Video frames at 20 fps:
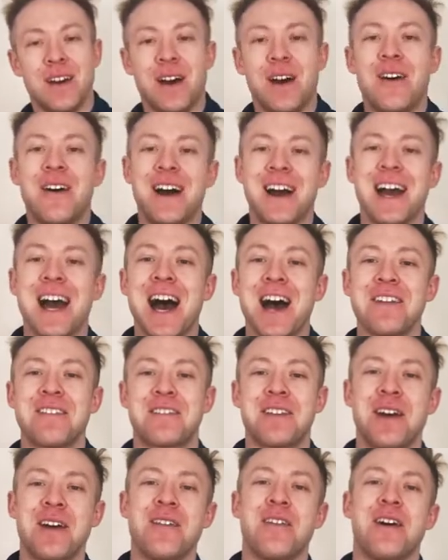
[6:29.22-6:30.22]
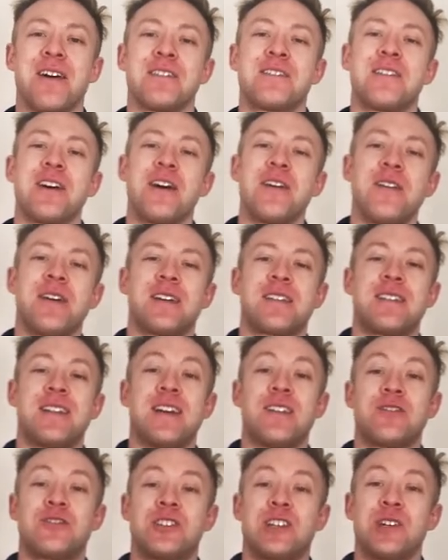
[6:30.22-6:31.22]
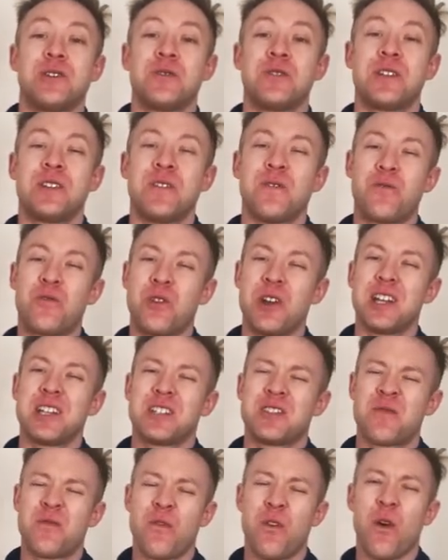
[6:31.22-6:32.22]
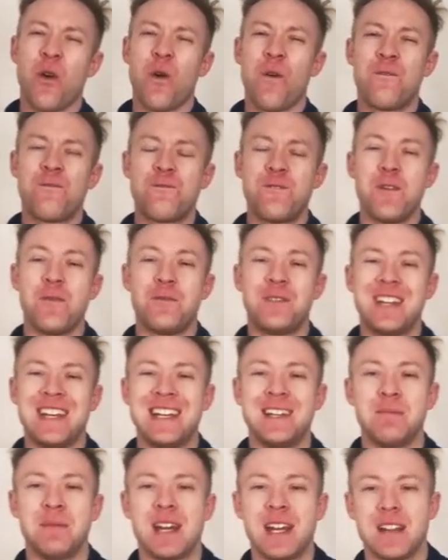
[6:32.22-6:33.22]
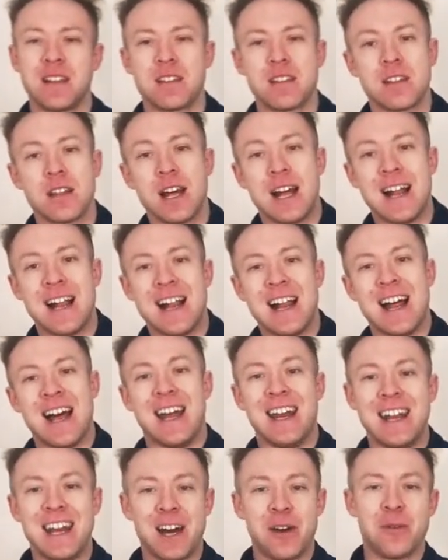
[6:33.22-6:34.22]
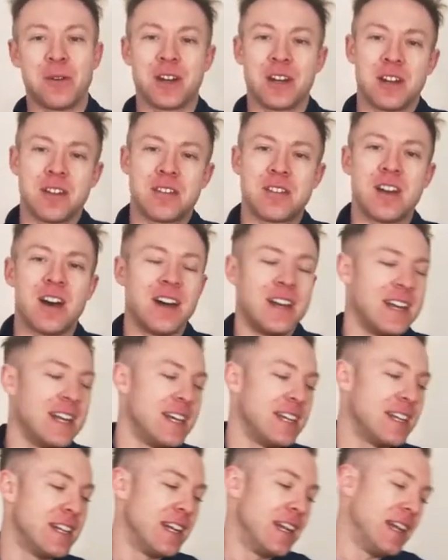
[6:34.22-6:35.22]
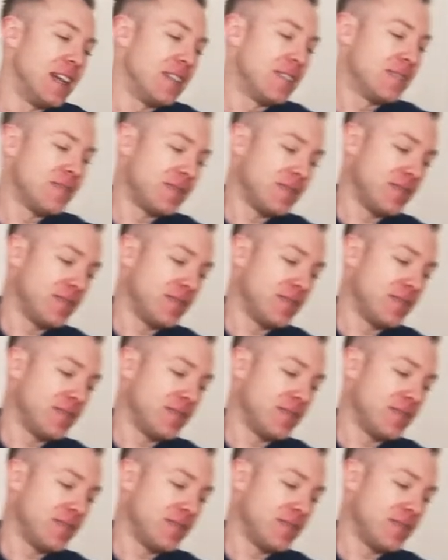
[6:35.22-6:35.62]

All right, so our dough has now chilled in the fridge for 15 minutes, and now we're gonna start kneading it.